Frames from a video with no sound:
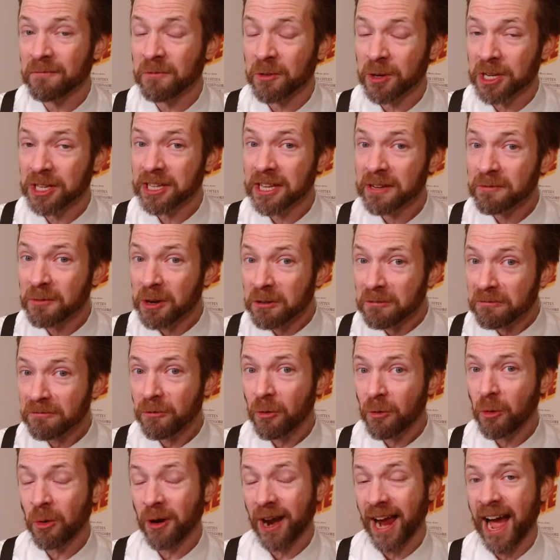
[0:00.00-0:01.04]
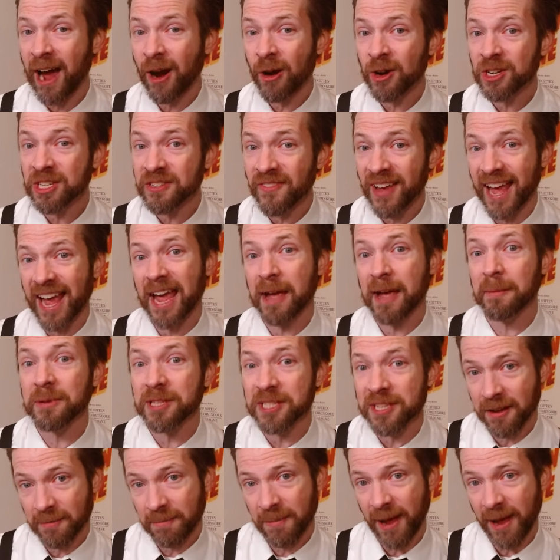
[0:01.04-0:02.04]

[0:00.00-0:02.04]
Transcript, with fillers: for delivering 4 hours of Amazon